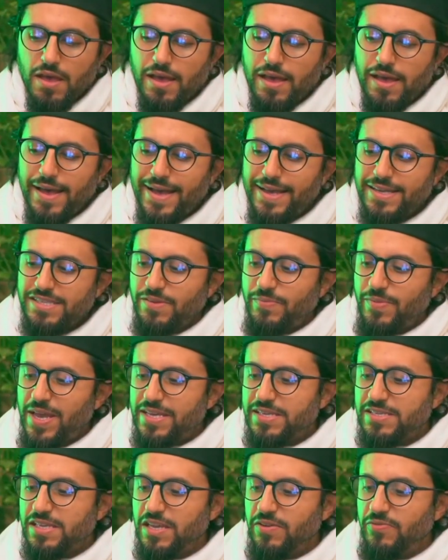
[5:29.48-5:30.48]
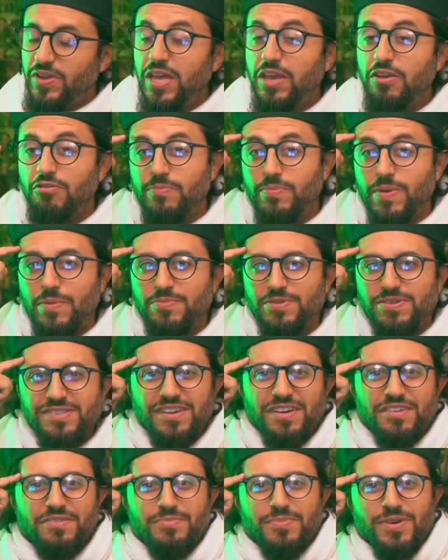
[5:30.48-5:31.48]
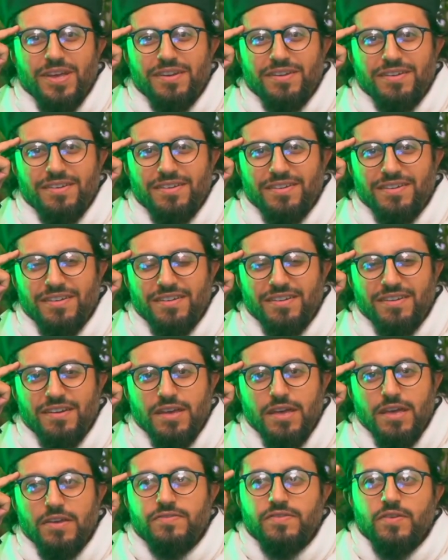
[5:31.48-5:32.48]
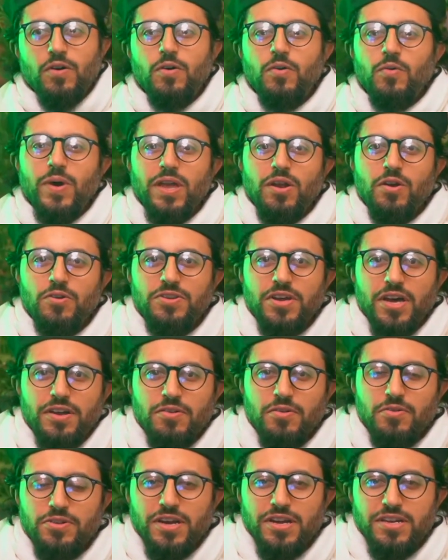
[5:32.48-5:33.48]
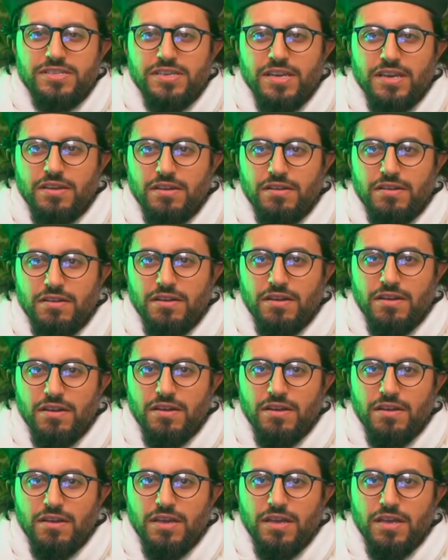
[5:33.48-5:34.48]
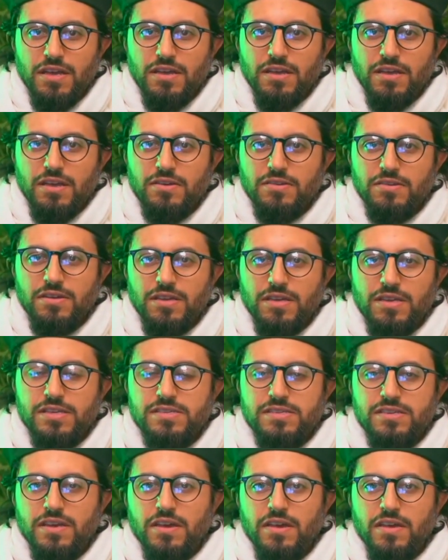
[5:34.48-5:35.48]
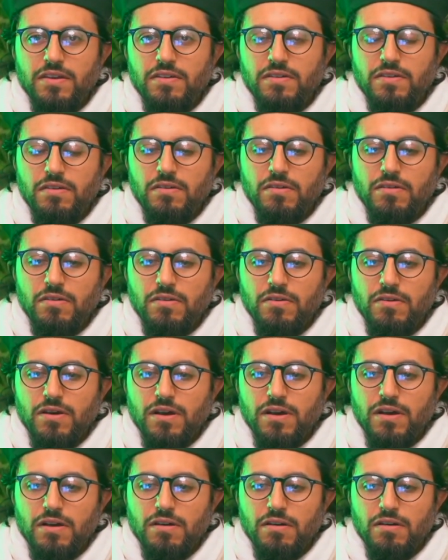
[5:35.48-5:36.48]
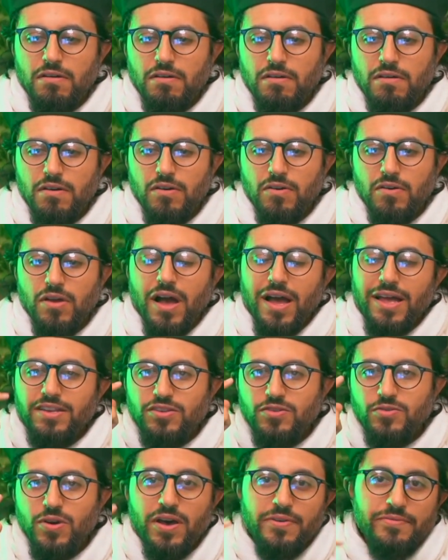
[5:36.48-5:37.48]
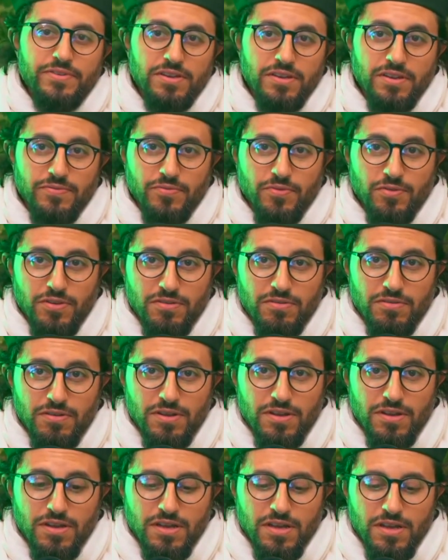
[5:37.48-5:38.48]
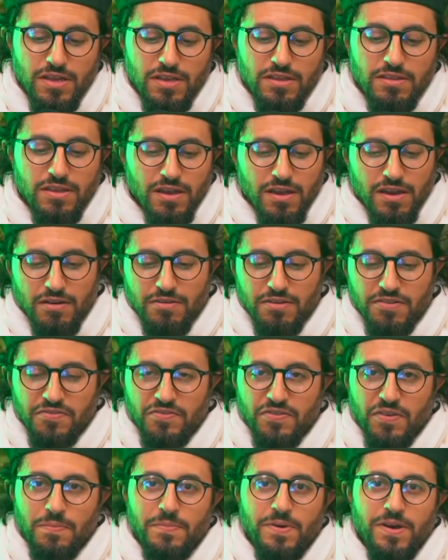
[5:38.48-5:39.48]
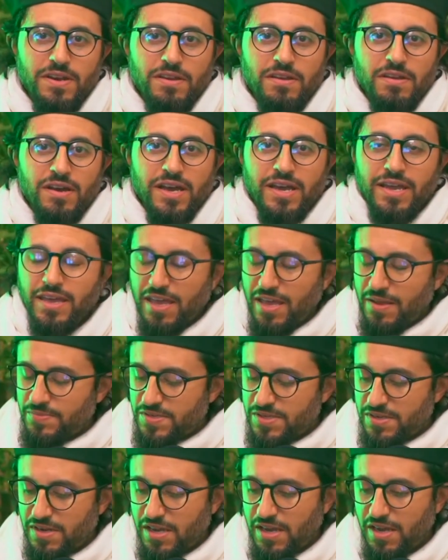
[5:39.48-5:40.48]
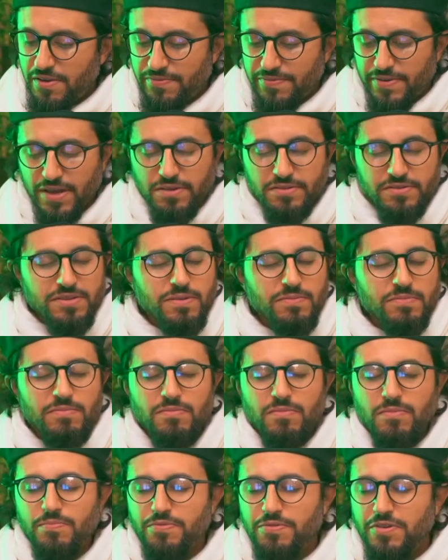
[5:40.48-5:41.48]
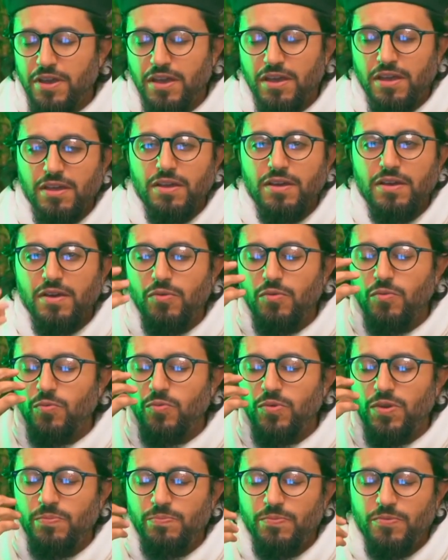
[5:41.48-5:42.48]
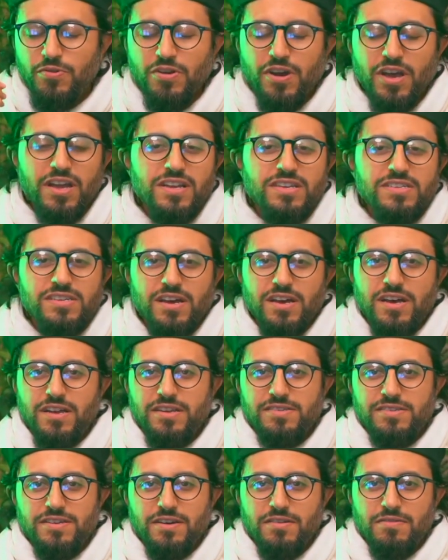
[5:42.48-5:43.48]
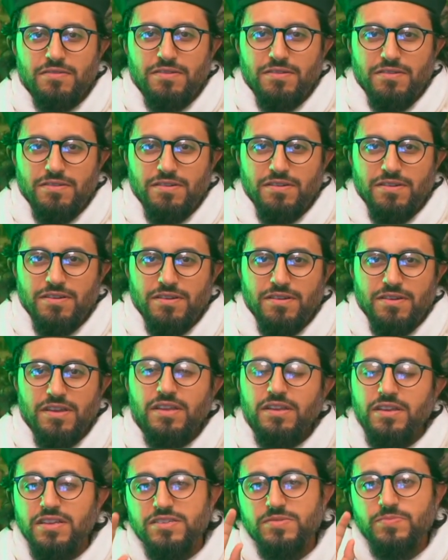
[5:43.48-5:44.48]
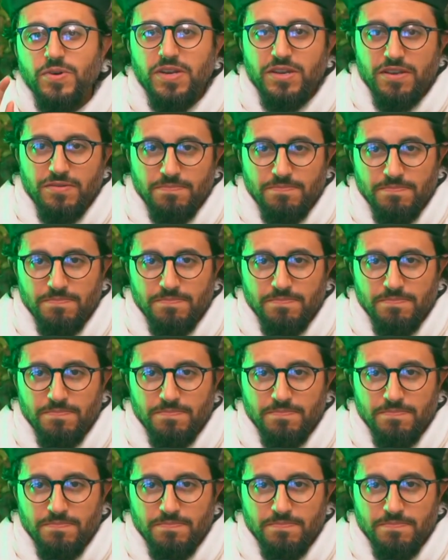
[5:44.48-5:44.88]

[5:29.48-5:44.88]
As the man is leaving, he remembers the other man. He said, "Oh, wait, hold on, hold on a second. He said, uh, "I do have a need for you. There is somebody. I came today. I found him praying, weep, crying his eyes out. He needs money."